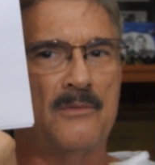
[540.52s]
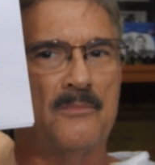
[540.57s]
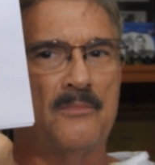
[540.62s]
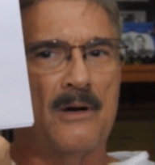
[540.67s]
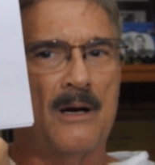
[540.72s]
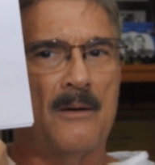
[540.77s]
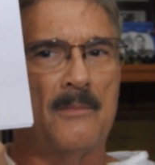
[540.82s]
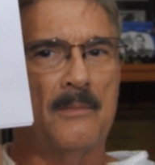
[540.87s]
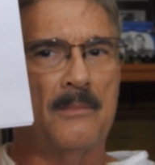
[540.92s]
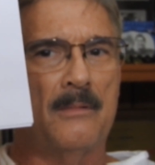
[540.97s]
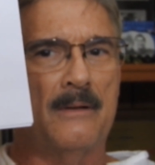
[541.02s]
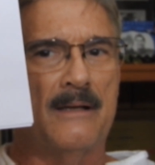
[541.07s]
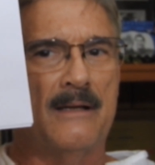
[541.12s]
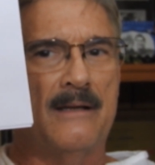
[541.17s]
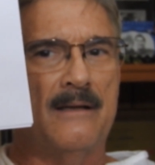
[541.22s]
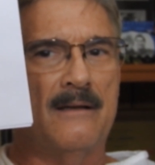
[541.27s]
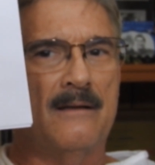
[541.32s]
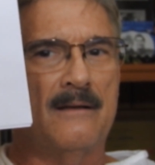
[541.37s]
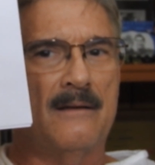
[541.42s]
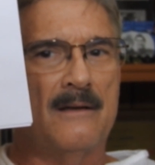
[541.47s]
could
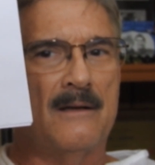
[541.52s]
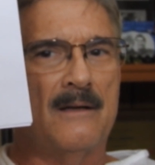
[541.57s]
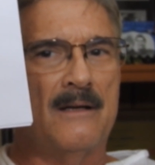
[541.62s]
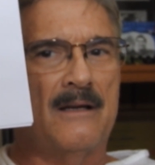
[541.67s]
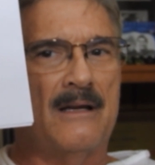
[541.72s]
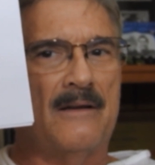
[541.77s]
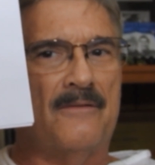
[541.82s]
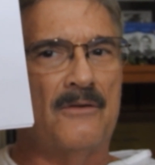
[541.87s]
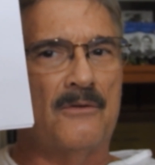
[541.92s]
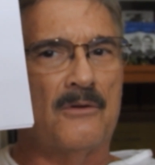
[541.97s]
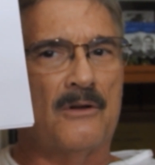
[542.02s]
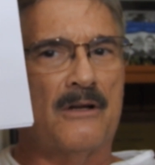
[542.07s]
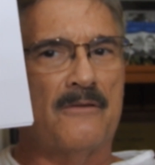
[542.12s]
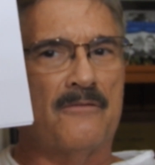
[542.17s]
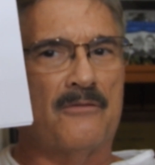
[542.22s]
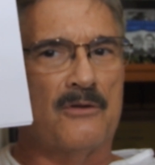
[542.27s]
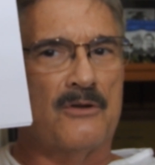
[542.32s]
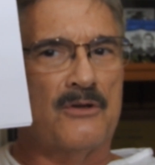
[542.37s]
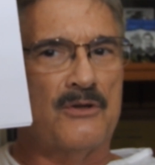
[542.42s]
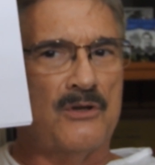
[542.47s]
probably, if you're looking
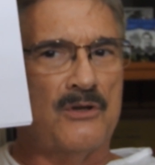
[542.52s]
for a